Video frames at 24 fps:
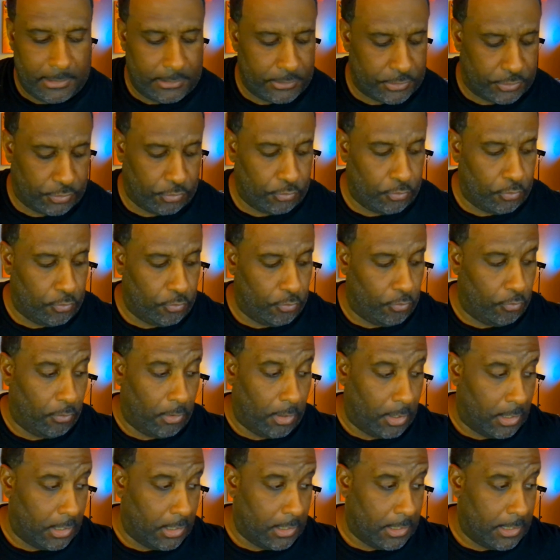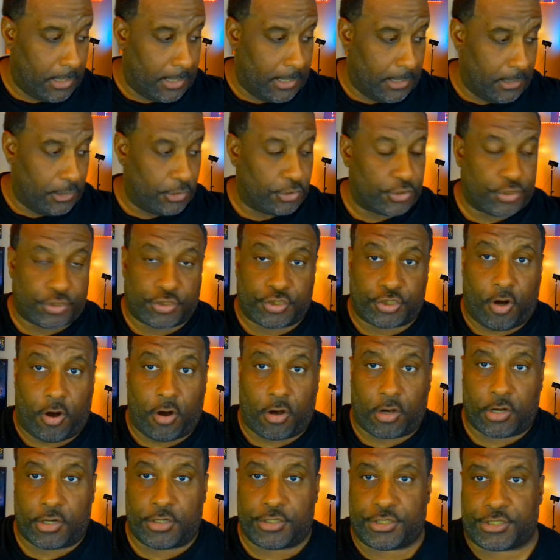to
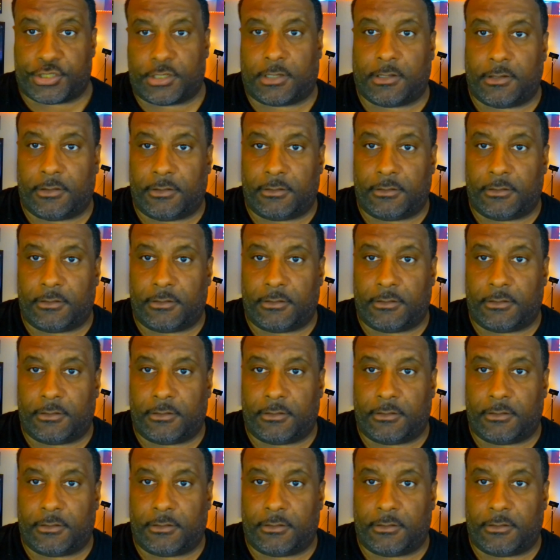charge